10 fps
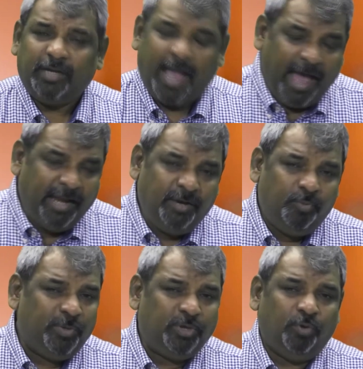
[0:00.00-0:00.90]
And
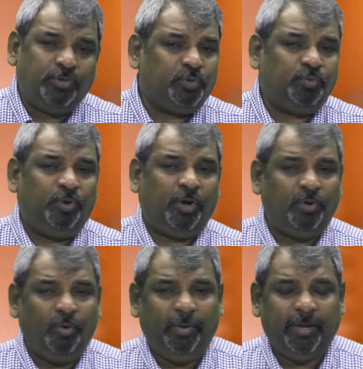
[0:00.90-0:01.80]
with those who do not
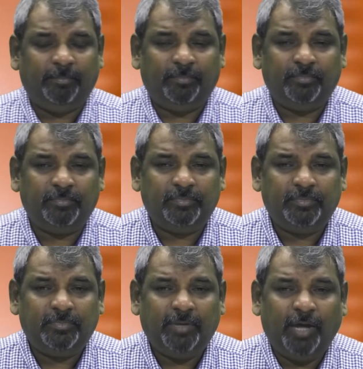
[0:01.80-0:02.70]
know him
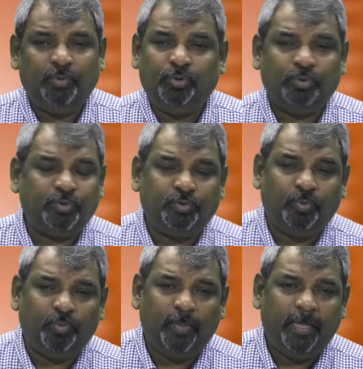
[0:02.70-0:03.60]
and with those who
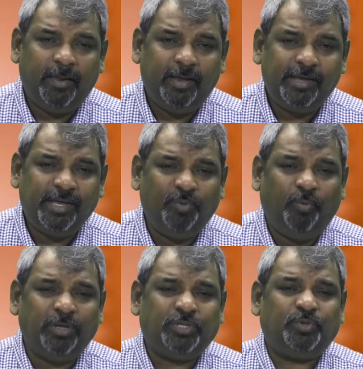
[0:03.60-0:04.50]
do. He
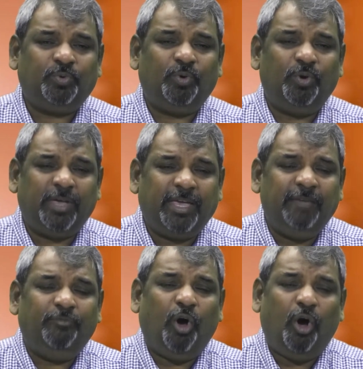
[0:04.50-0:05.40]
wants to
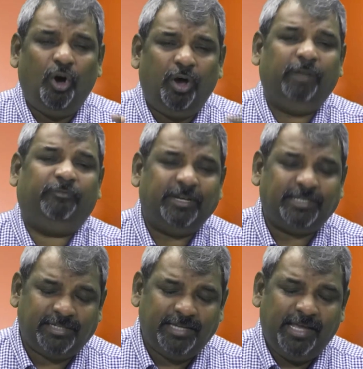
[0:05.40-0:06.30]
give all of
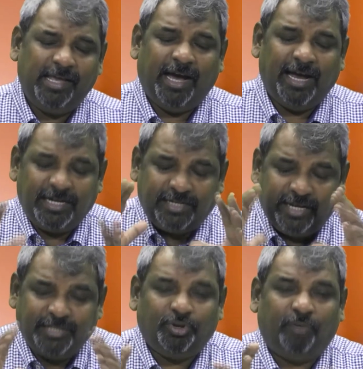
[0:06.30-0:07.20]
us a
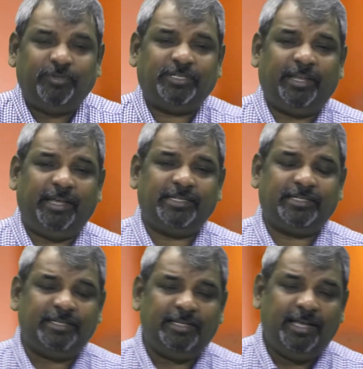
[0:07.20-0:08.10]
touch of his
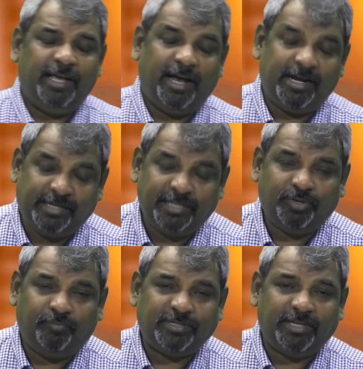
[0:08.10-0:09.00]
grace, a touch
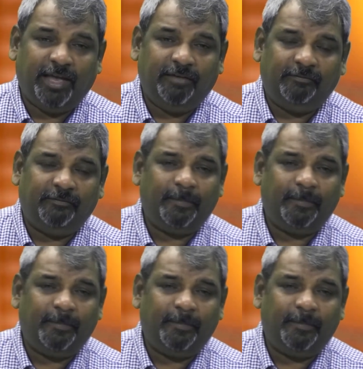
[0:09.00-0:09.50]
of his love.